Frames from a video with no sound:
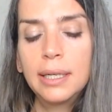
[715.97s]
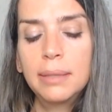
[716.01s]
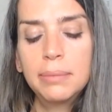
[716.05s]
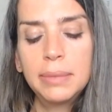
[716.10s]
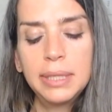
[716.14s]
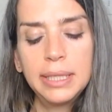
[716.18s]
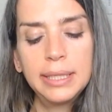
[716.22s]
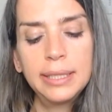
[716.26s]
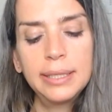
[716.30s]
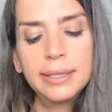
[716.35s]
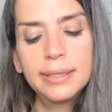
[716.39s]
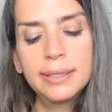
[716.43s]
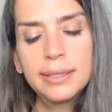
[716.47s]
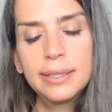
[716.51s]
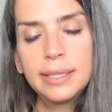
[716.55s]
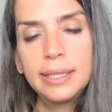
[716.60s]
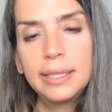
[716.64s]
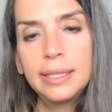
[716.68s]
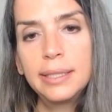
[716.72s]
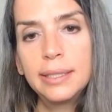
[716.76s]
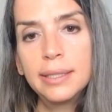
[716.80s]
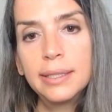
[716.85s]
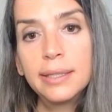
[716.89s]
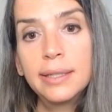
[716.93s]
is
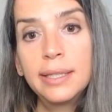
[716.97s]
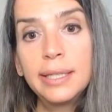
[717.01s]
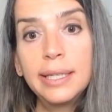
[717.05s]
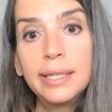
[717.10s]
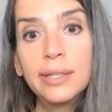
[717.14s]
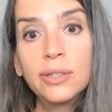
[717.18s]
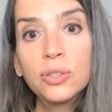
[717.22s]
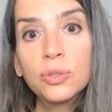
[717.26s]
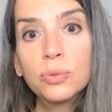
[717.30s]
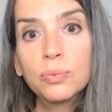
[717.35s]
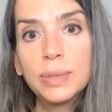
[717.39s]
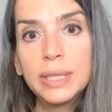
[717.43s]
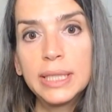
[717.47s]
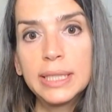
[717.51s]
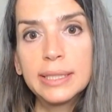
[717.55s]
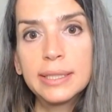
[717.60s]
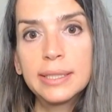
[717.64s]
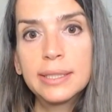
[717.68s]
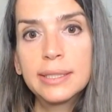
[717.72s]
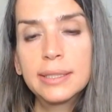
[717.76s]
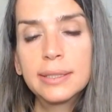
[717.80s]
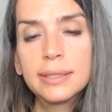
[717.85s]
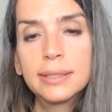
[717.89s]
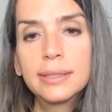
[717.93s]
the inner
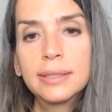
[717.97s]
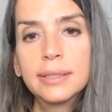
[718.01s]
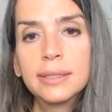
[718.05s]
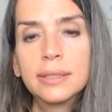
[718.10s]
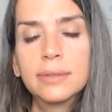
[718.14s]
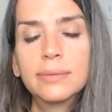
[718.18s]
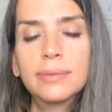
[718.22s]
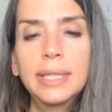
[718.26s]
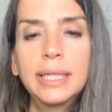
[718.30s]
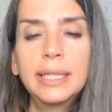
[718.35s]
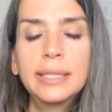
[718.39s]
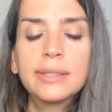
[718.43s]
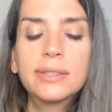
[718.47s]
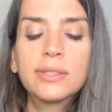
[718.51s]
wrist, right?